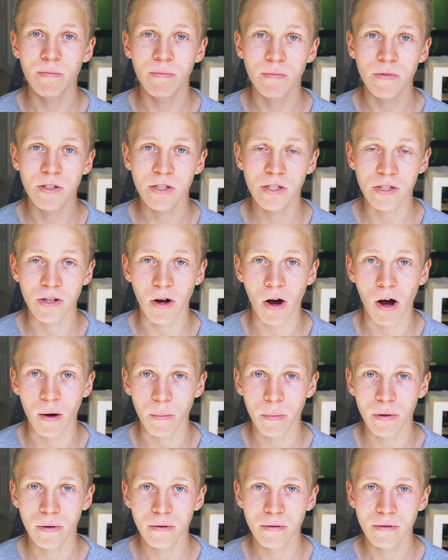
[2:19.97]

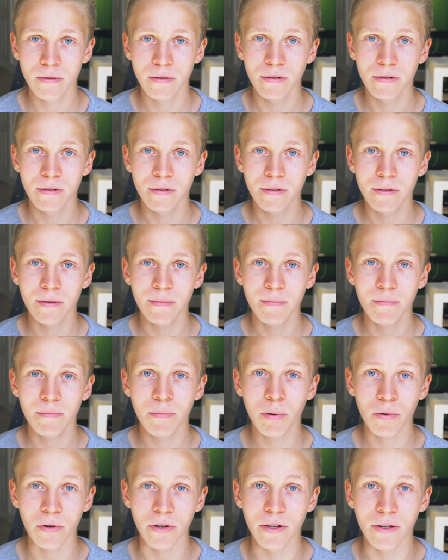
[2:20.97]
Stop.
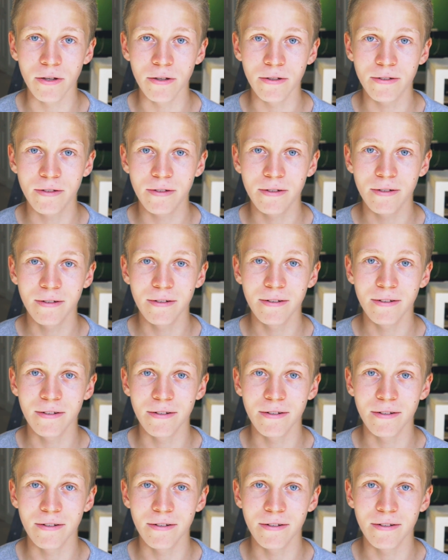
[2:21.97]
Please